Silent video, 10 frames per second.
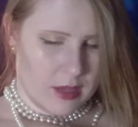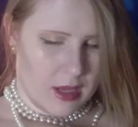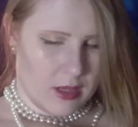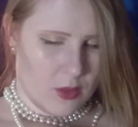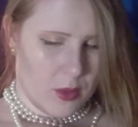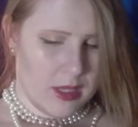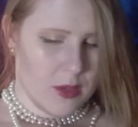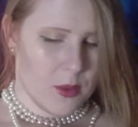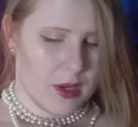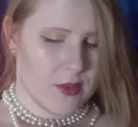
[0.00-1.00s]
and Queen
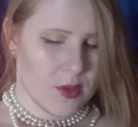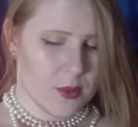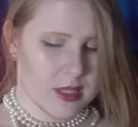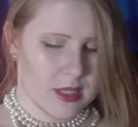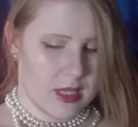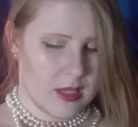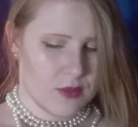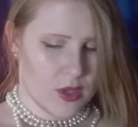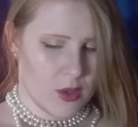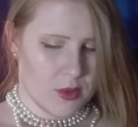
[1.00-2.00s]
Guinevere received
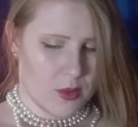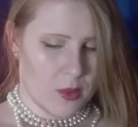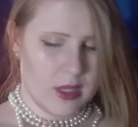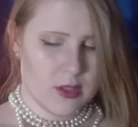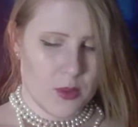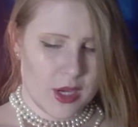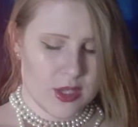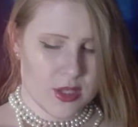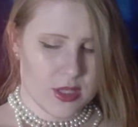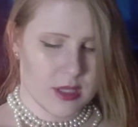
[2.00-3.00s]
her with great
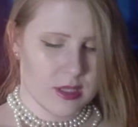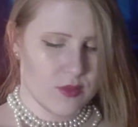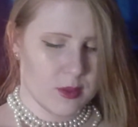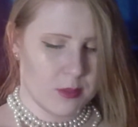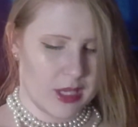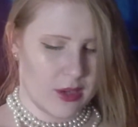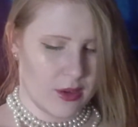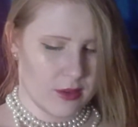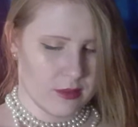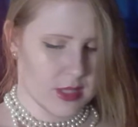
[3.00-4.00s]
graciousness of
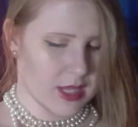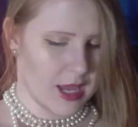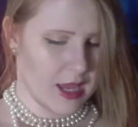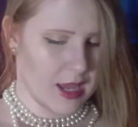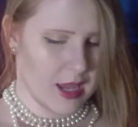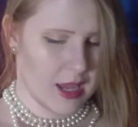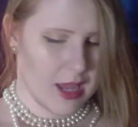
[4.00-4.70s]
demeanour, saying,